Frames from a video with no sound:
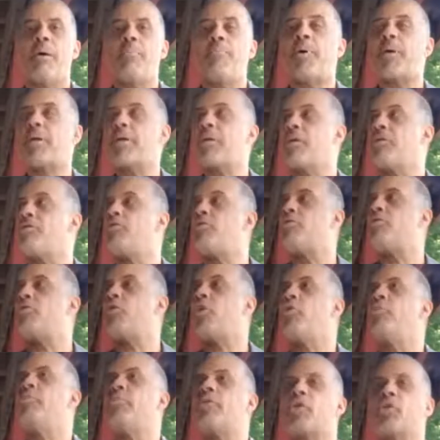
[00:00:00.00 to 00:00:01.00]
But
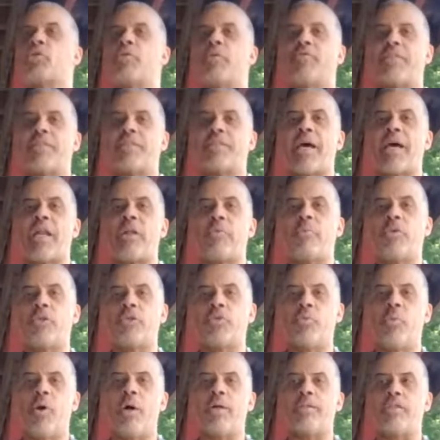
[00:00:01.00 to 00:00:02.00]
consumers would have decided
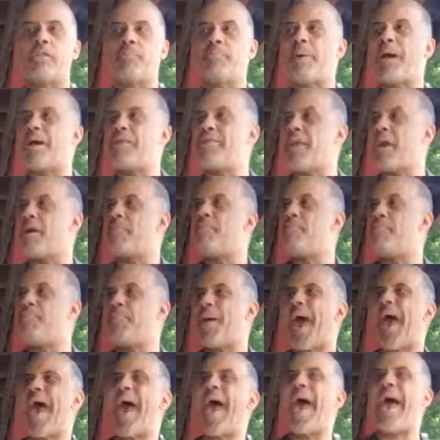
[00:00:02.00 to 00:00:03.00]
which ones. By their
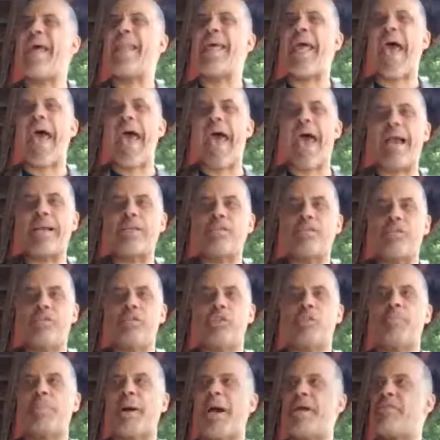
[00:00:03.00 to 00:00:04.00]
bad
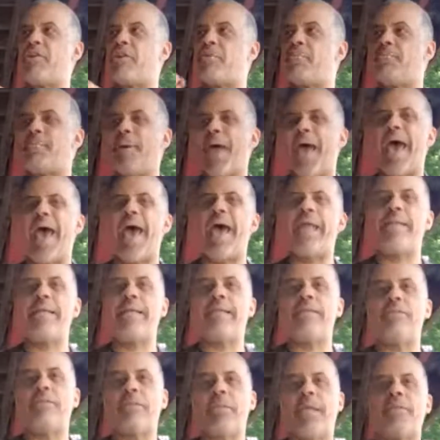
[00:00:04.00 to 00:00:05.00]
actions, by their bad
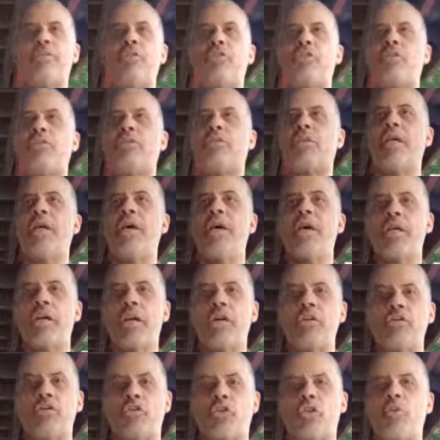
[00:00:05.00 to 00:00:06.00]
intentions,
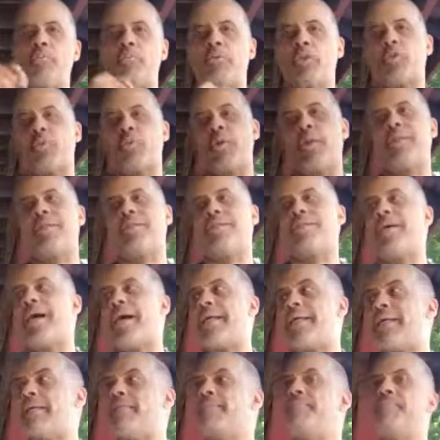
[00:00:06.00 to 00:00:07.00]
consumers would have
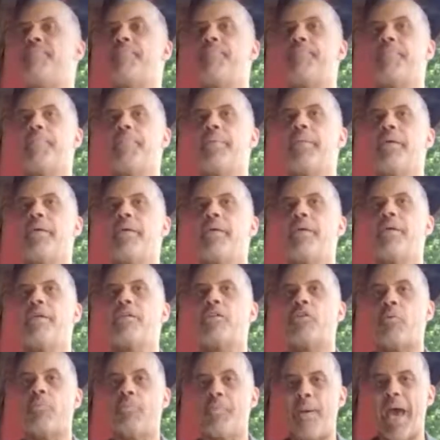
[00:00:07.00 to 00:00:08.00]
decided.
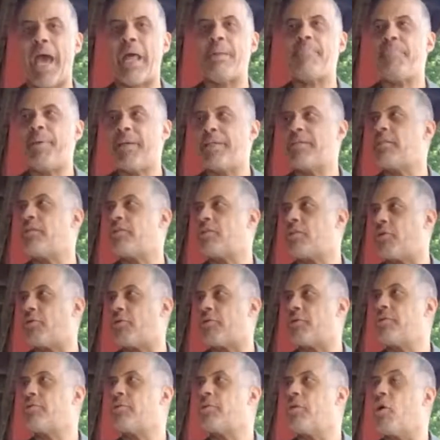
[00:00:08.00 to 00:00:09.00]
So bad business
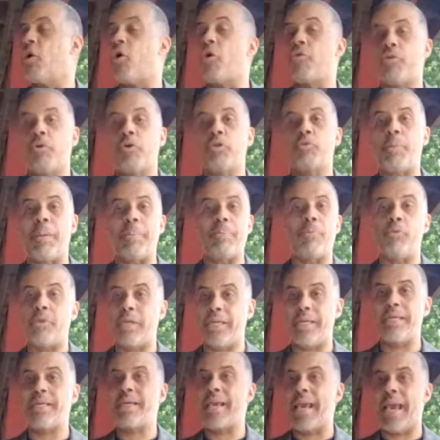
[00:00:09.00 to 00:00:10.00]
owners, or those people who
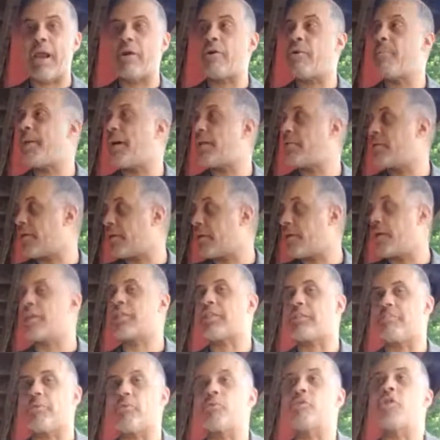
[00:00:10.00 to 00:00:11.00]
didn't care about their
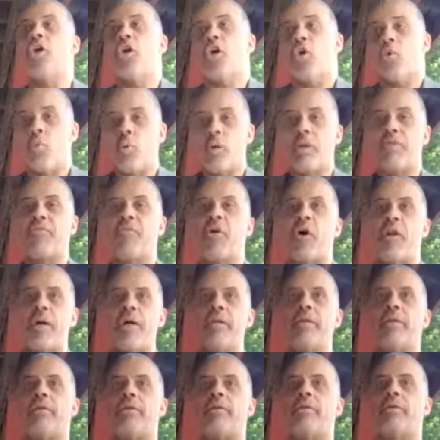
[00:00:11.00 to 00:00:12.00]
customers, would have gone
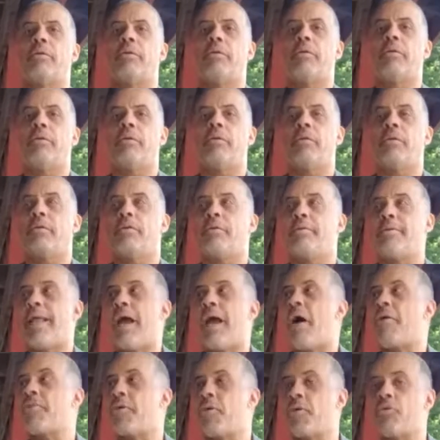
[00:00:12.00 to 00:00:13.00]
under.
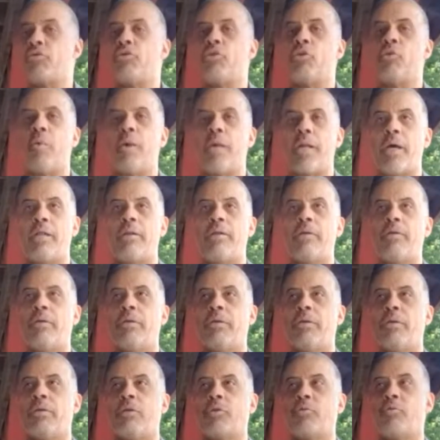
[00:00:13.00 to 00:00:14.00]
Now those who went under
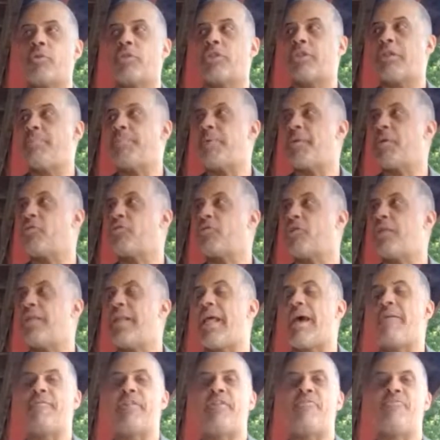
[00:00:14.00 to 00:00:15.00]
were simply those who didn't
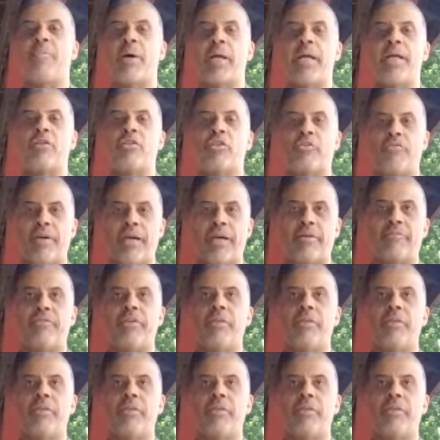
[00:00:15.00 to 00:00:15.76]
have enough money to survive.